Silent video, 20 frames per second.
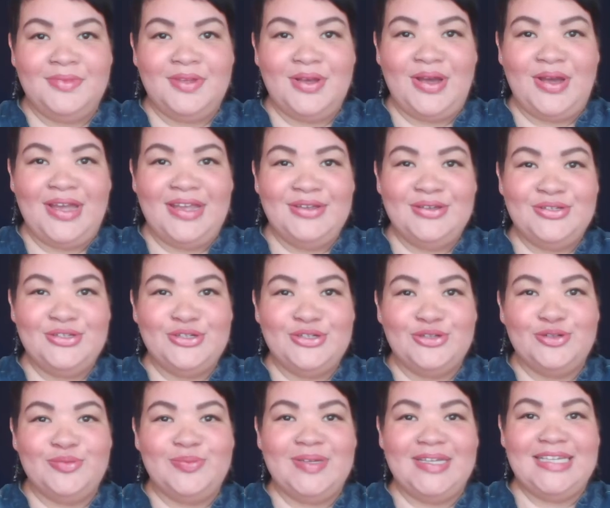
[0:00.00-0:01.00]
Hi
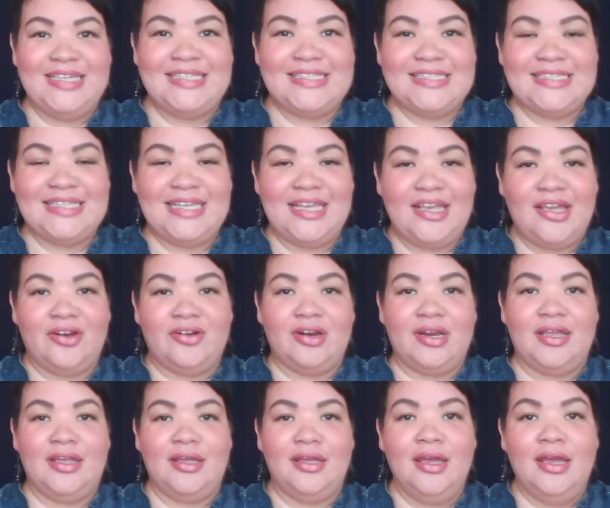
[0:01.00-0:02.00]
YouTube, it's
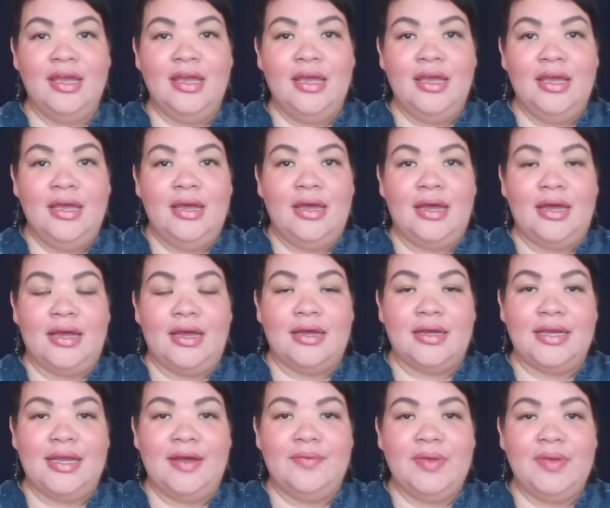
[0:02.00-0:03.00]
Kerry
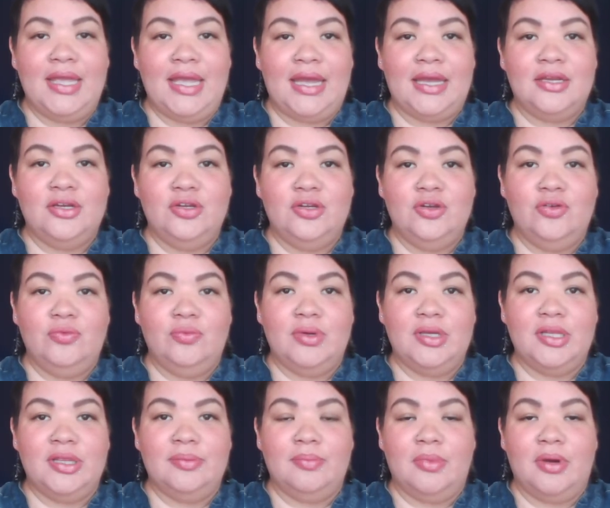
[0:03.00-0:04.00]
coming at you
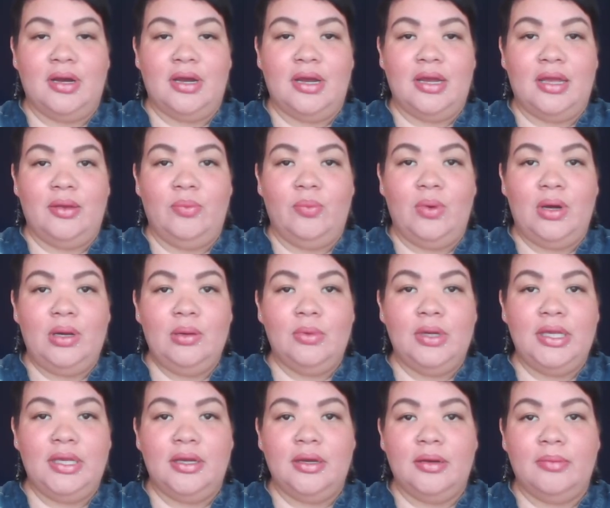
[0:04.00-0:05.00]
with my 1
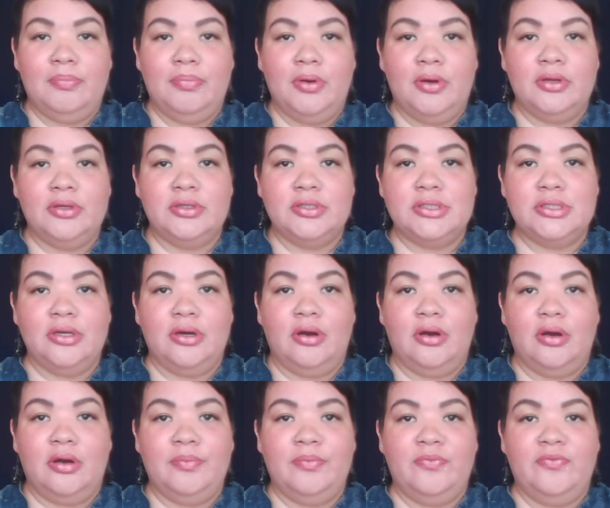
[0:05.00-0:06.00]
week
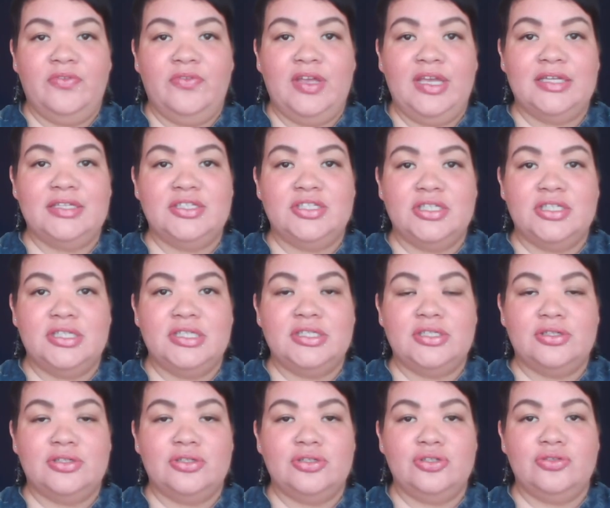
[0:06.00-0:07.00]
post-op VSG
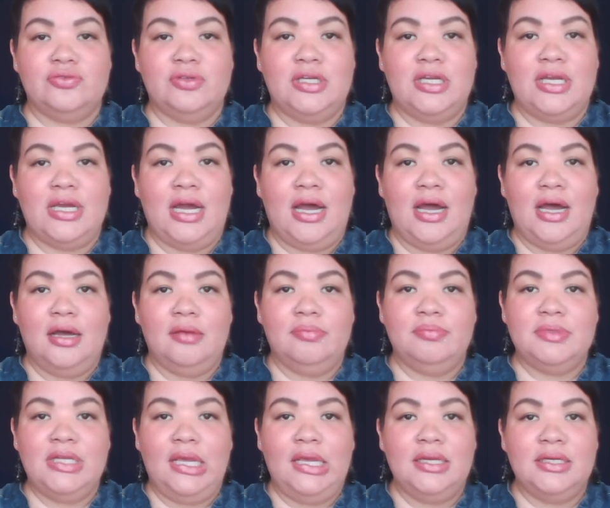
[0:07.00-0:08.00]
surgery
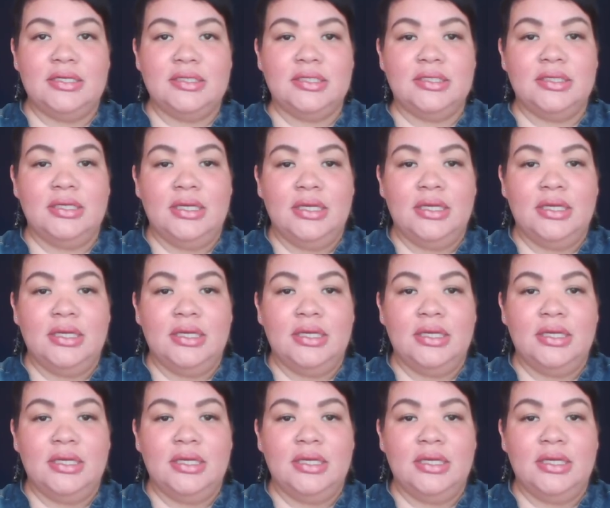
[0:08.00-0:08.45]
update.